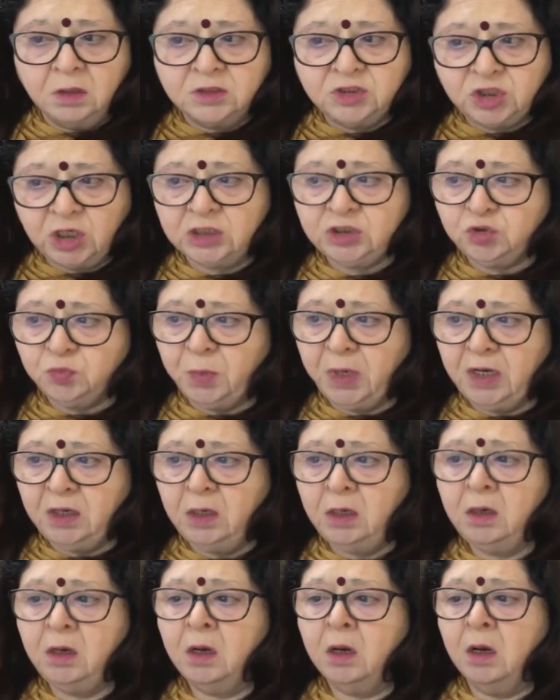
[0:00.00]

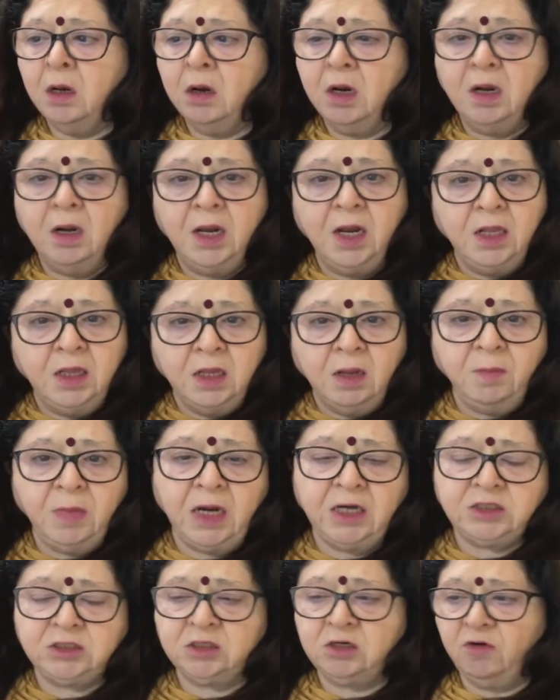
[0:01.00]
judgment in the
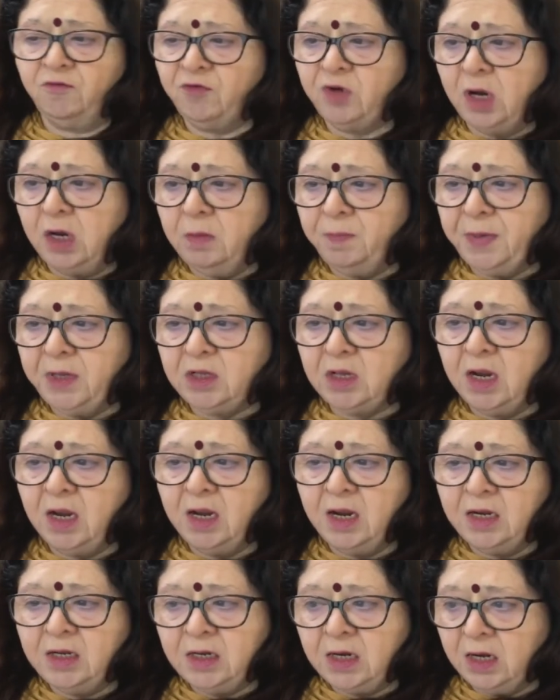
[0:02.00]
matter of
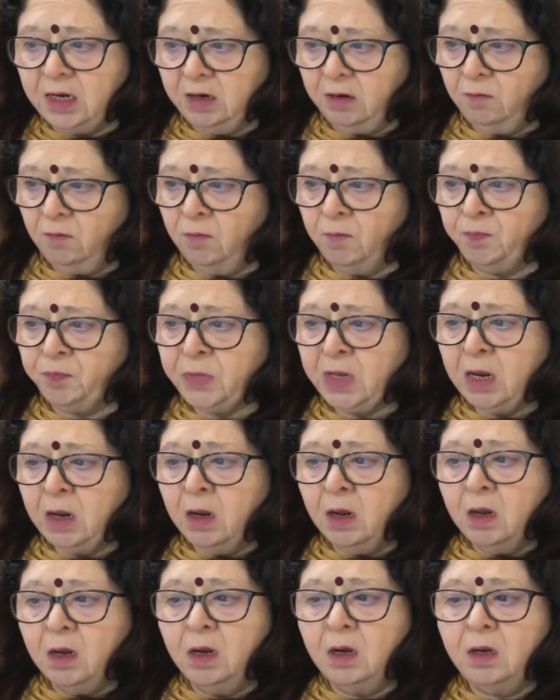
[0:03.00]
Kalpita Enclave,
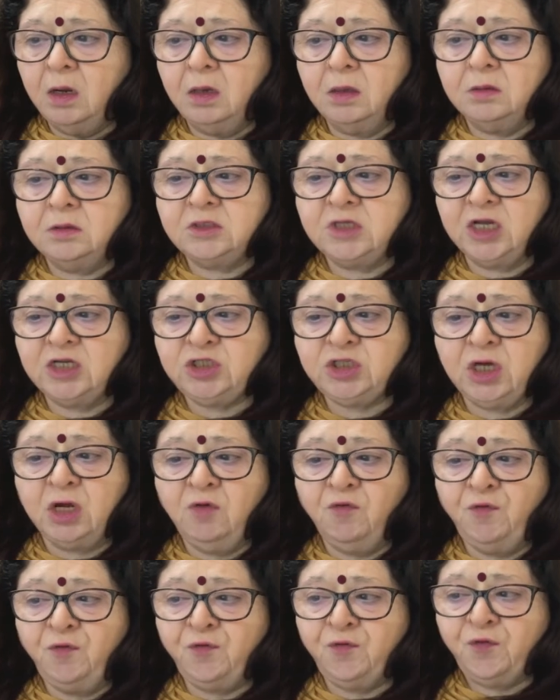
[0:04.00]

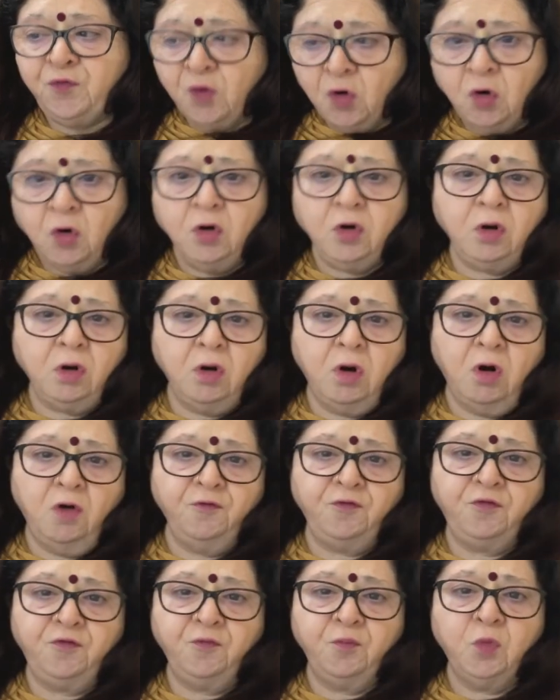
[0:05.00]
section 4
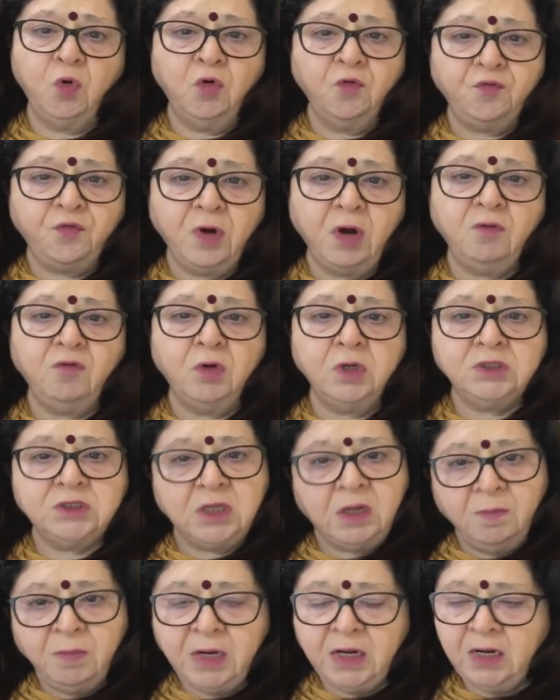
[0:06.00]
of MOFA was
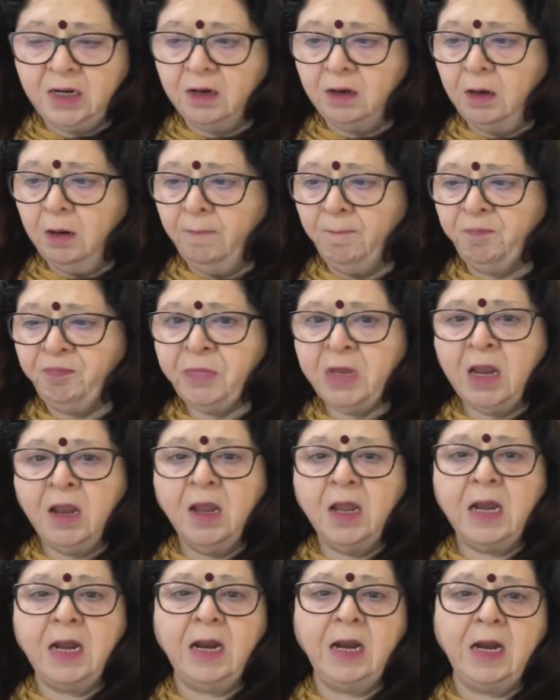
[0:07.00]
amended,
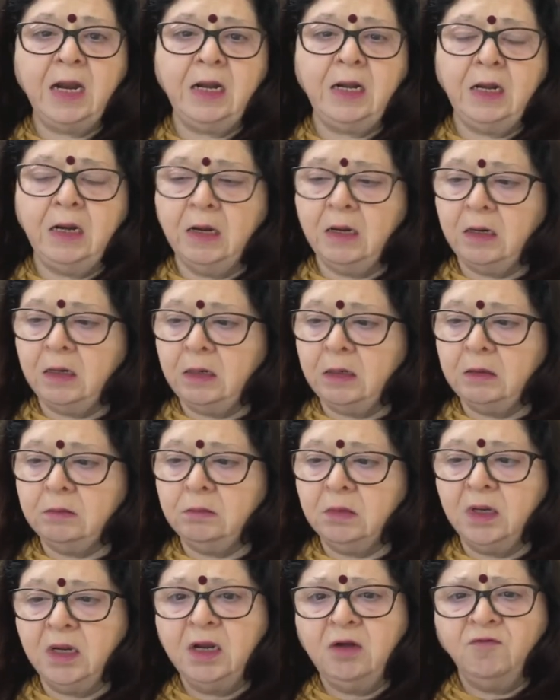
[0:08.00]
and
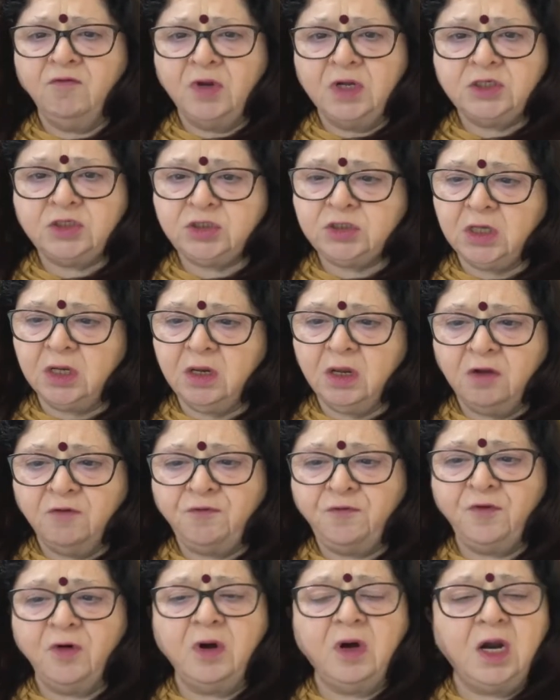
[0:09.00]
in which
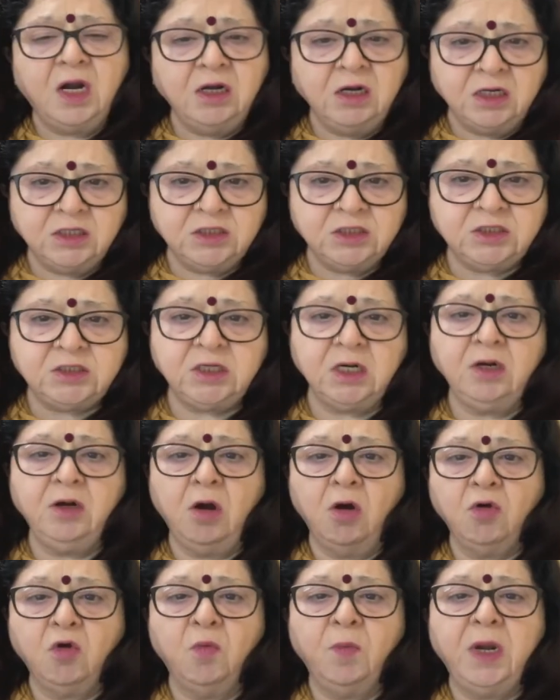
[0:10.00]
if unregistered
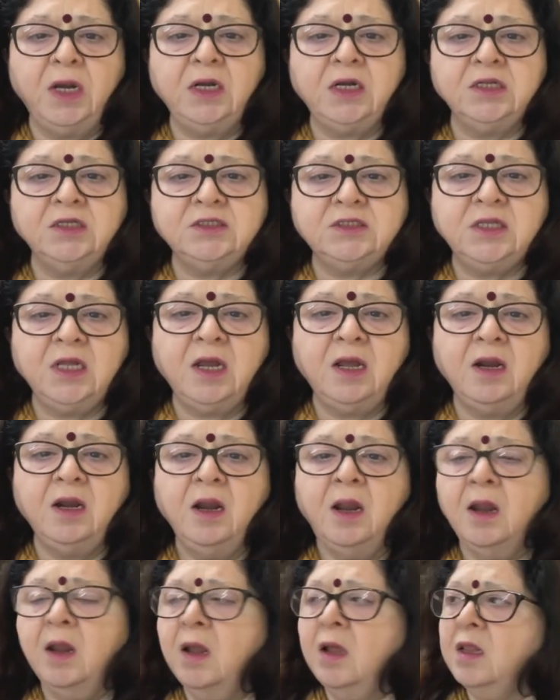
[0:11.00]
document is
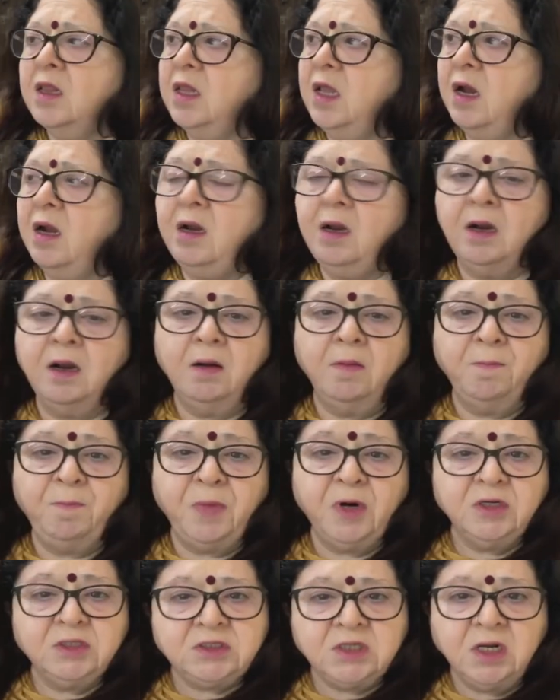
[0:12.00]
there, then a
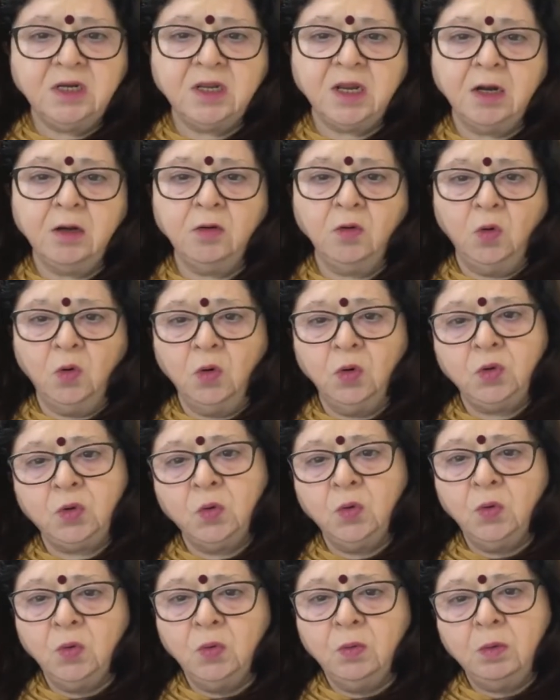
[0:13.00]
person can go
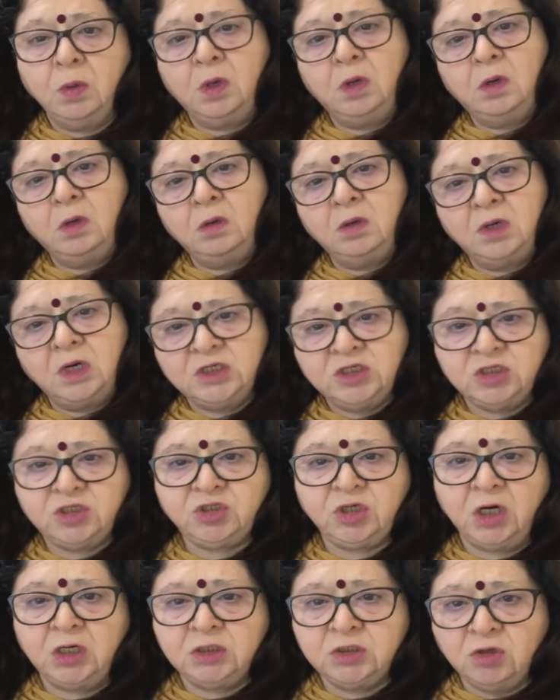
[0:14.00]
to
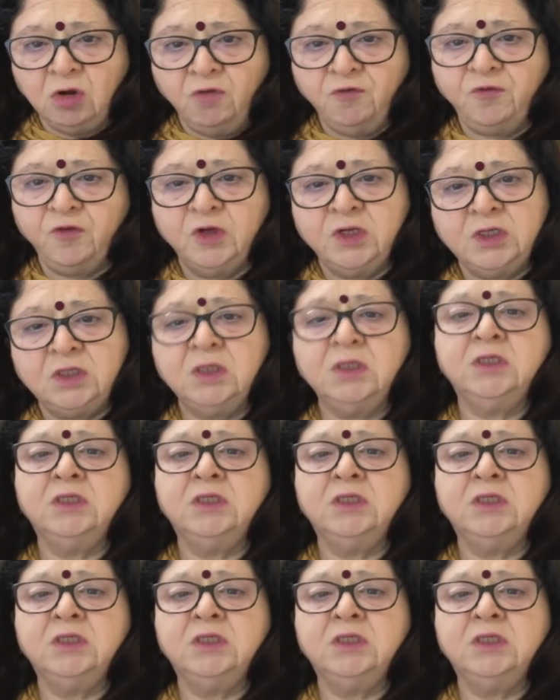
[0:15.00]
registrar's office,